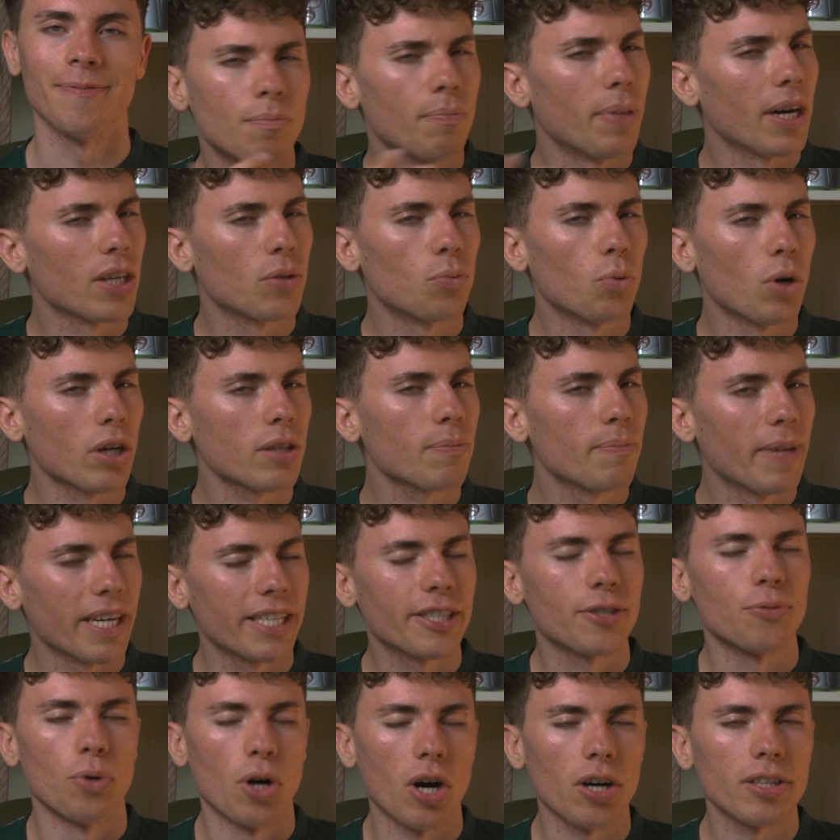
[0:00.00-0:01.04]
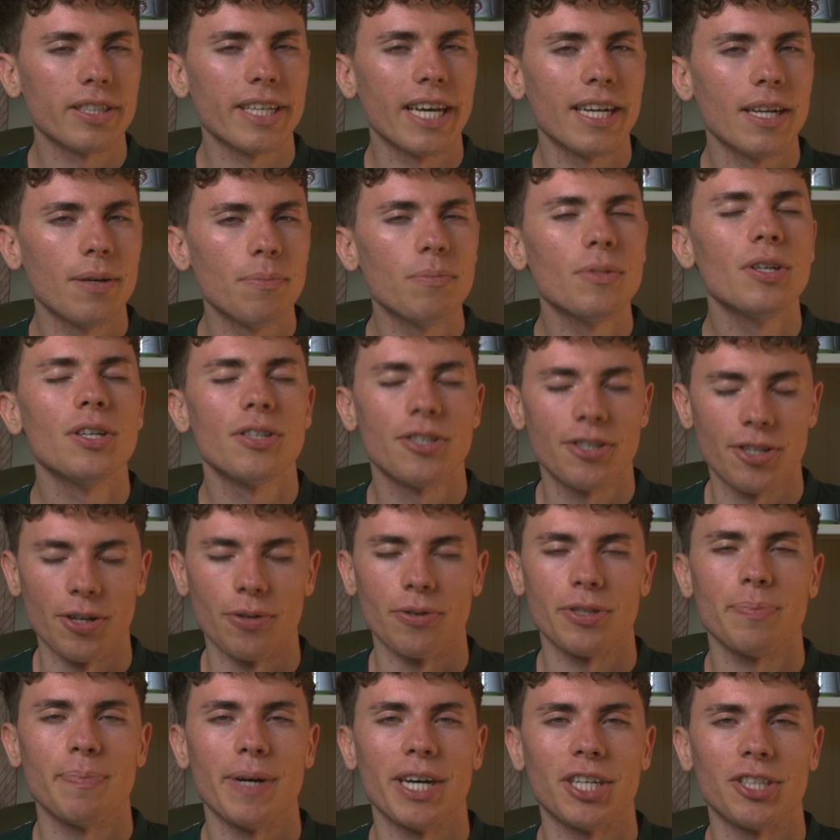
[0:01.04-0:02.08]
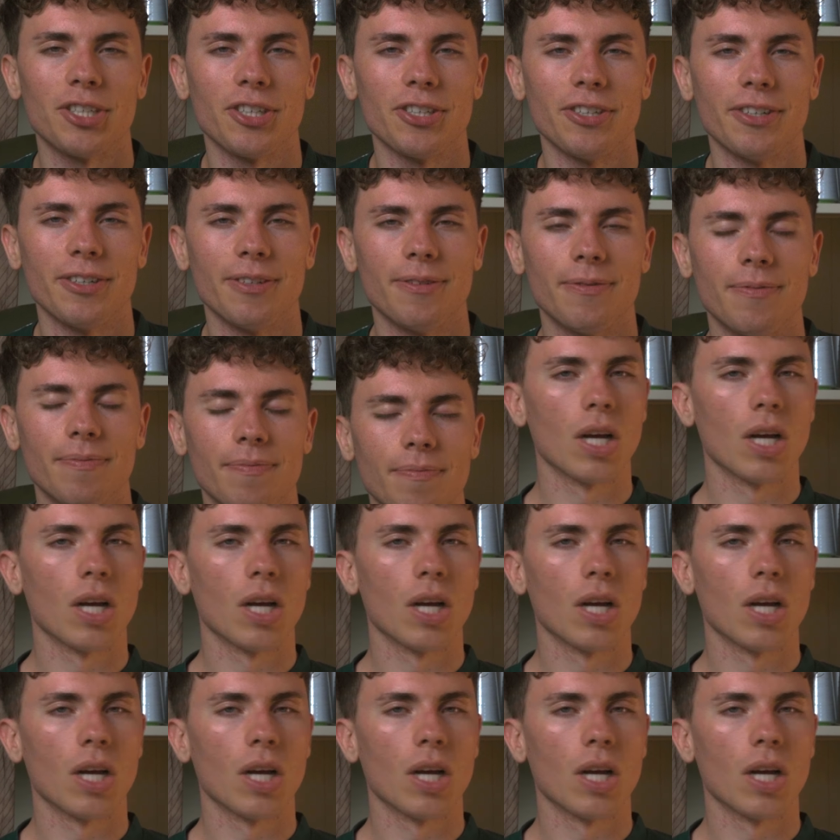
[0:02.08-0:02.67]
But what makes raw denim so special?